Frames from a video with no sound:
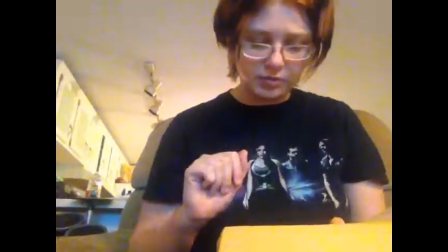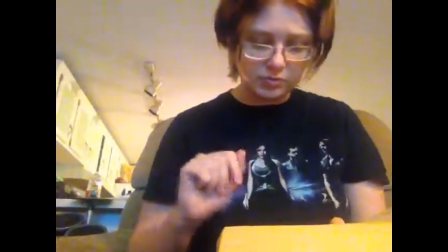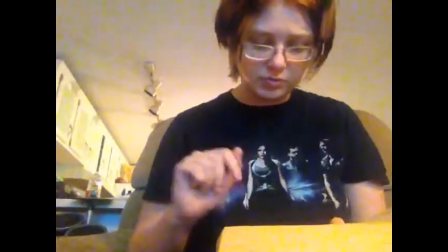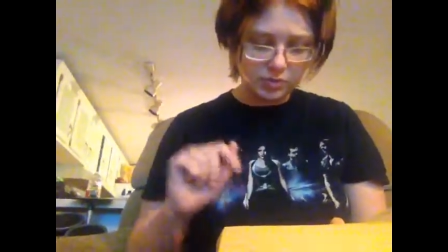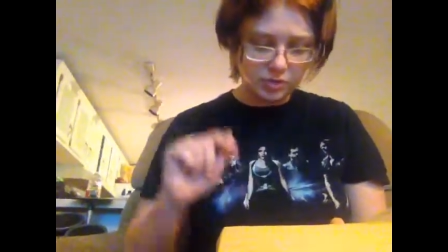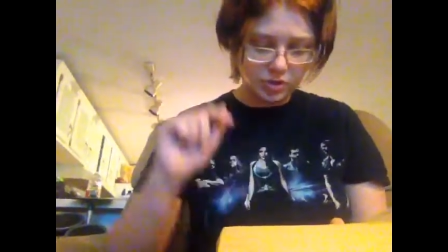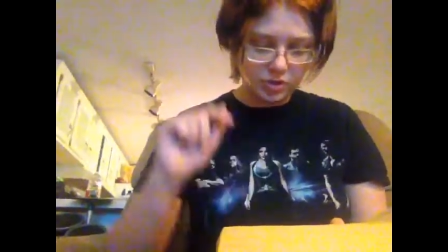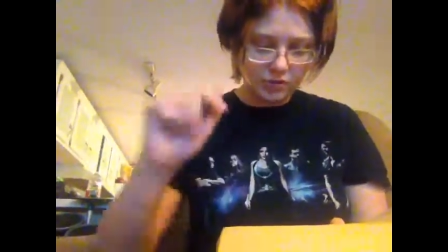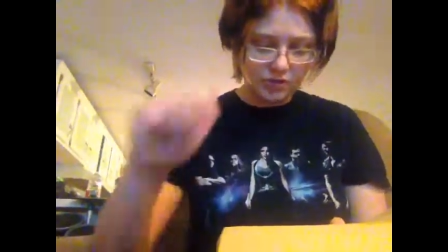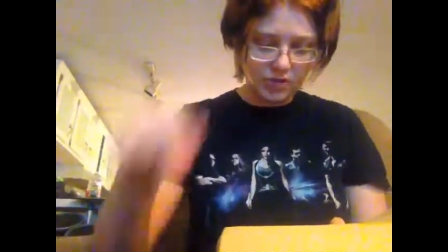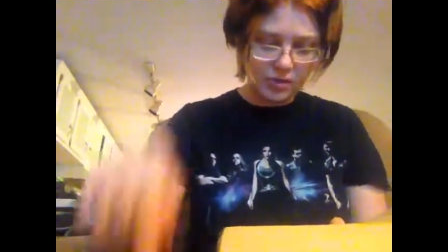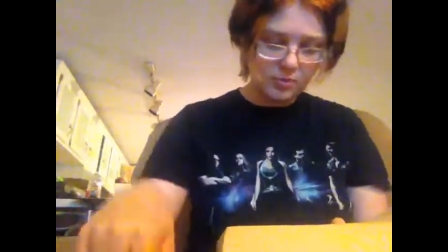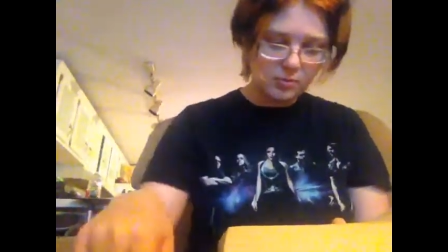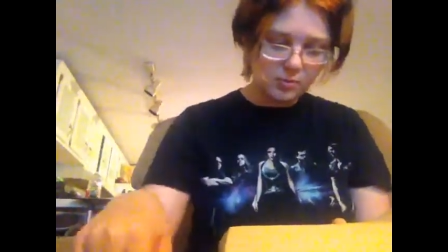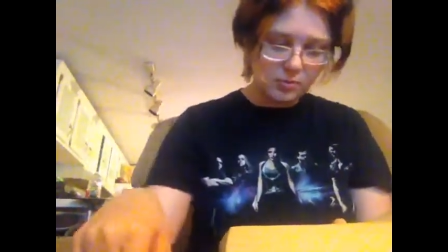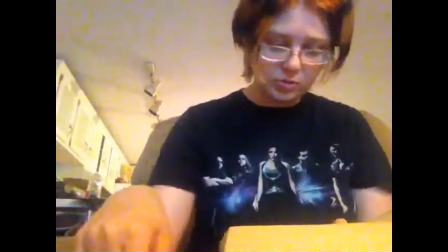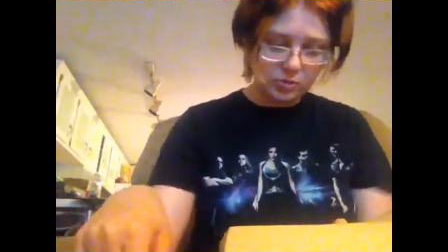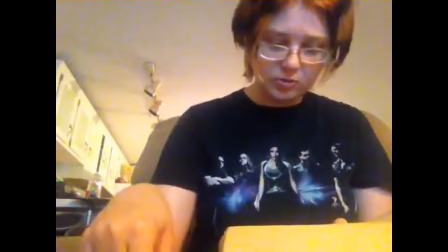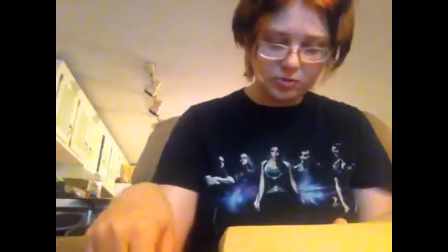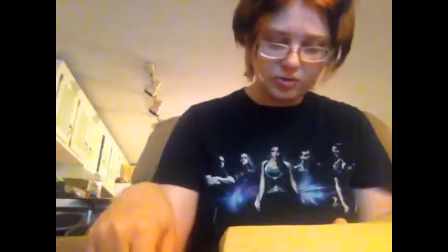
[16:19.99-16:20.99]
Preserve them to
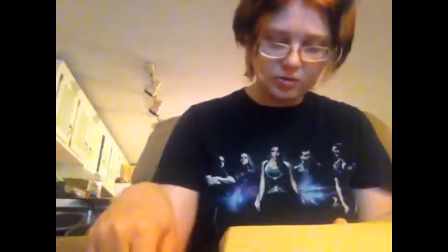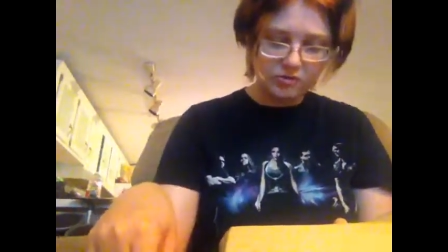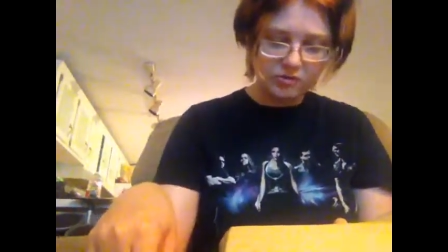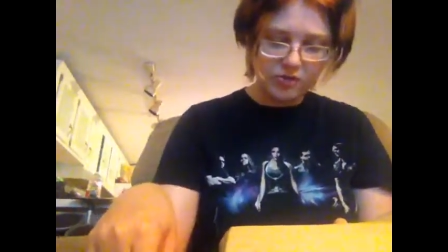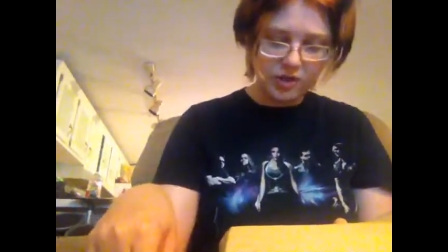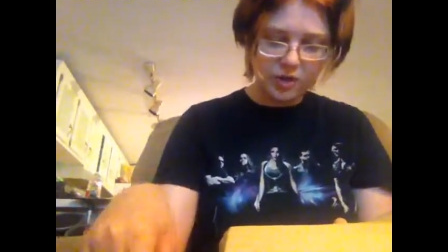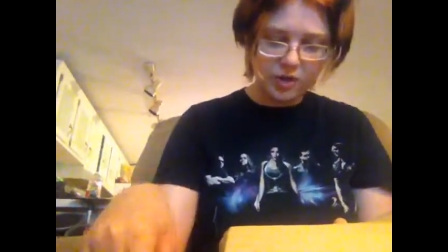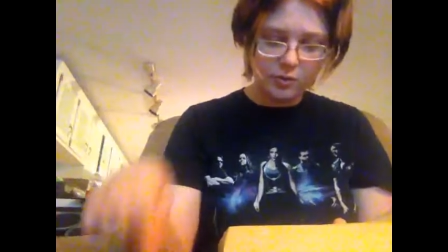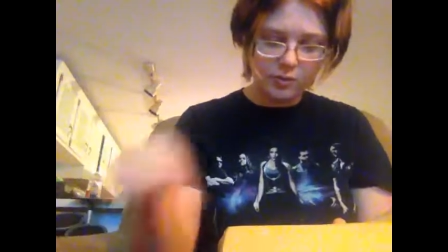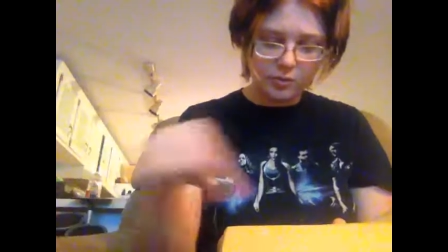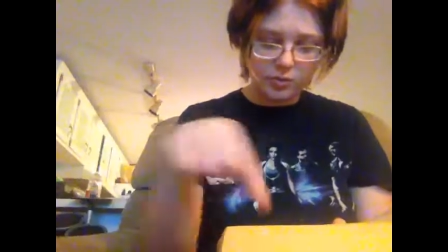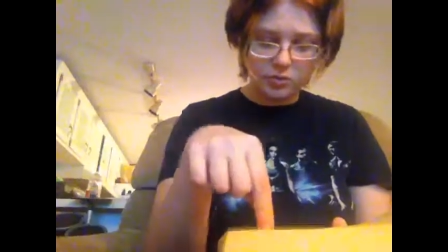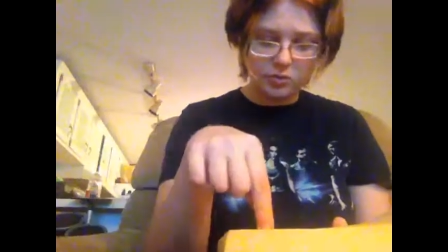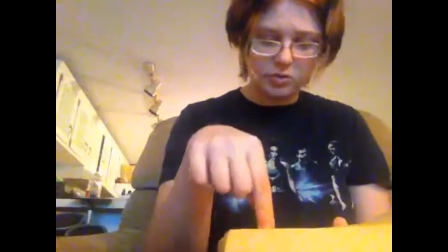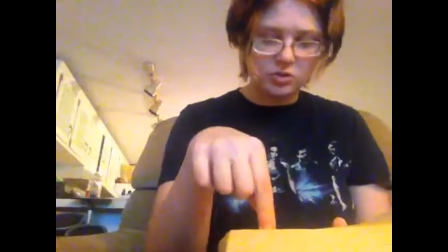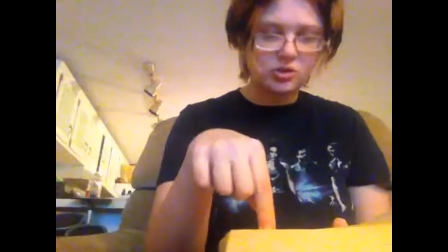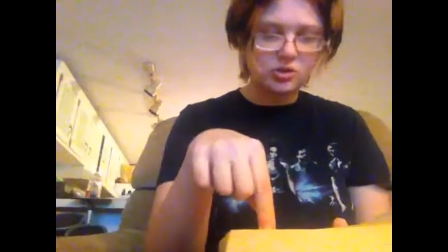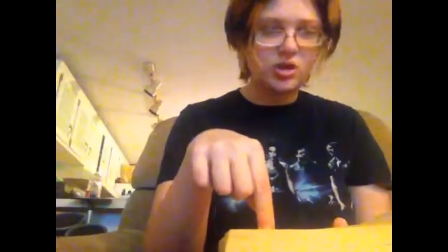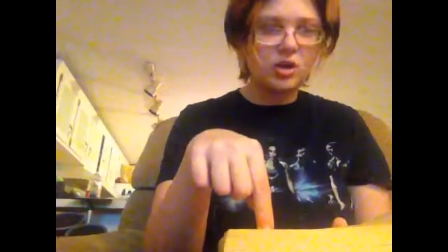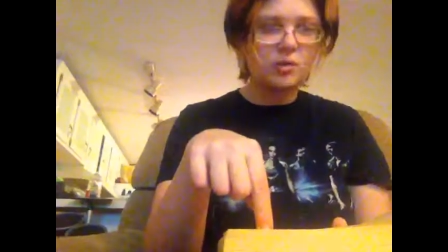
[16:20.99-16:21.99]
be thrown on the fire, returned
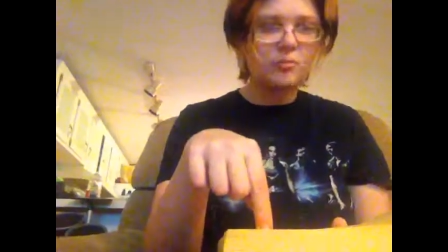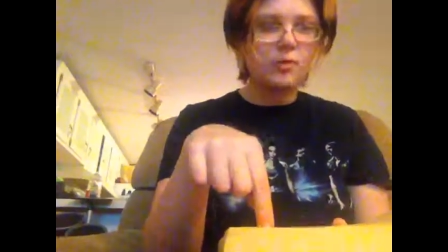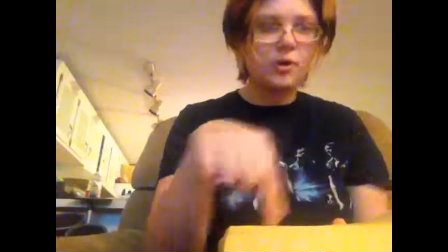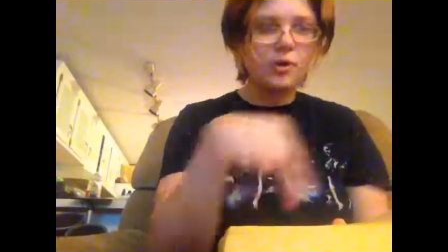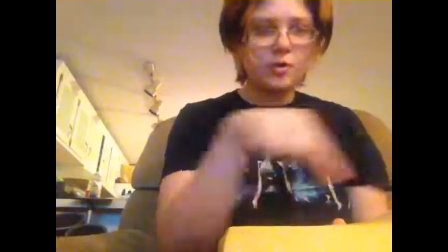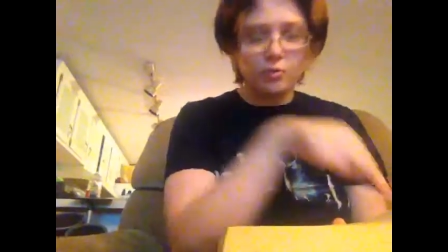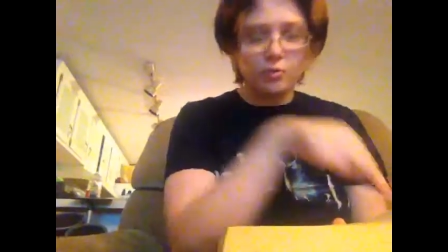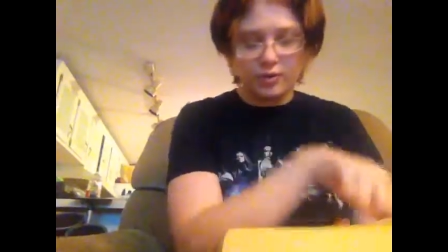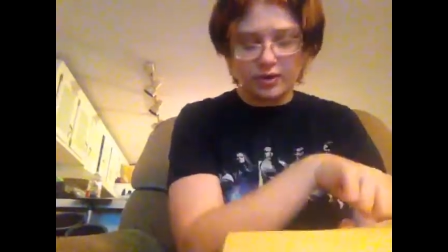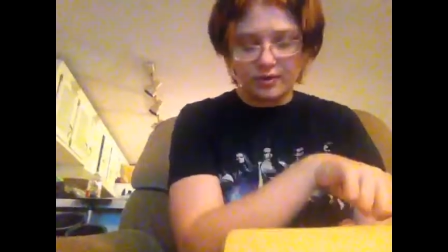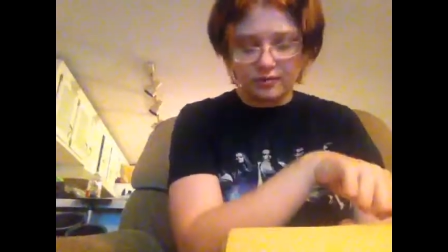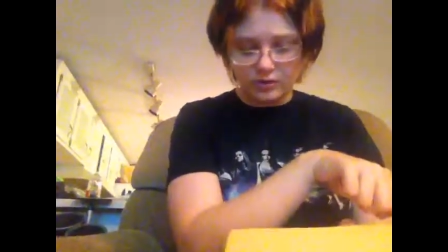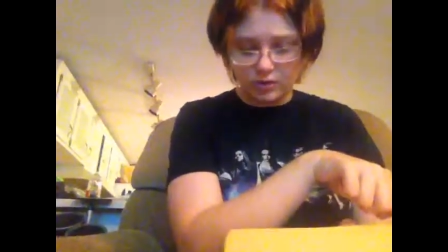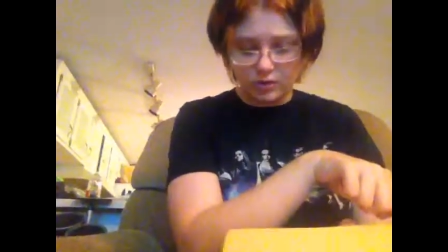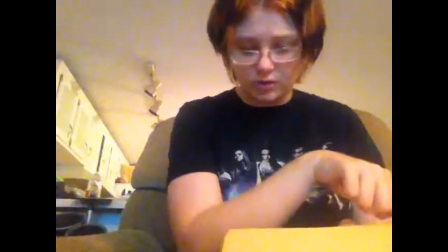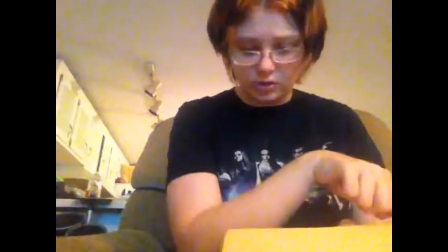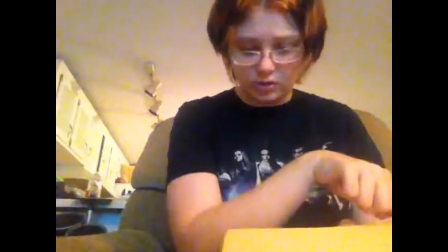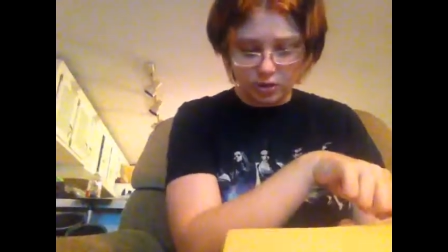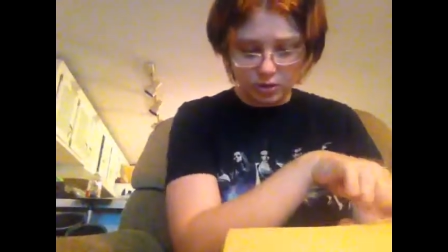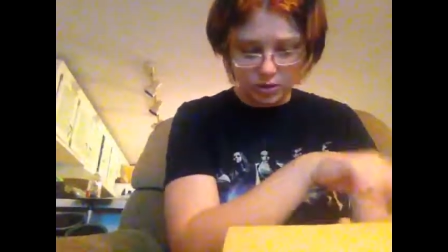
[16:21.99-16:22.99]
to the stock pot, or given to
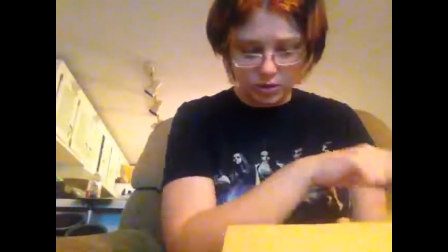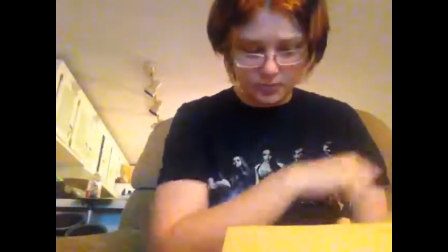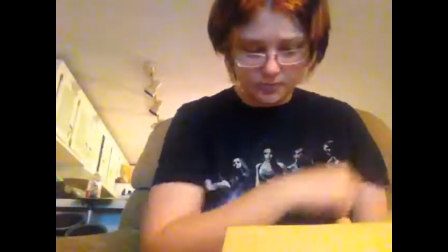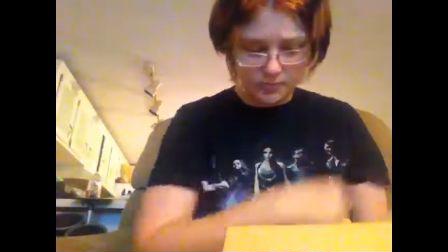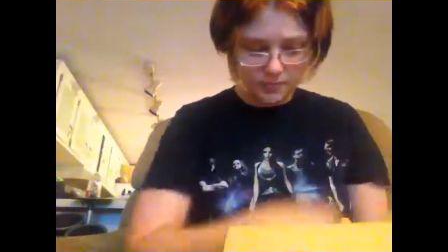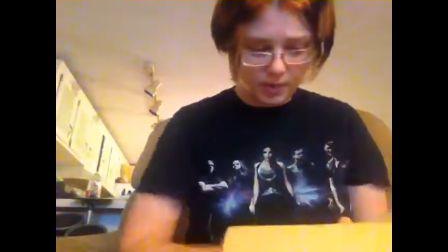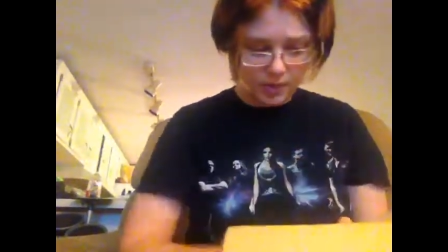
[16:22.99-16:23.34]
the dogs.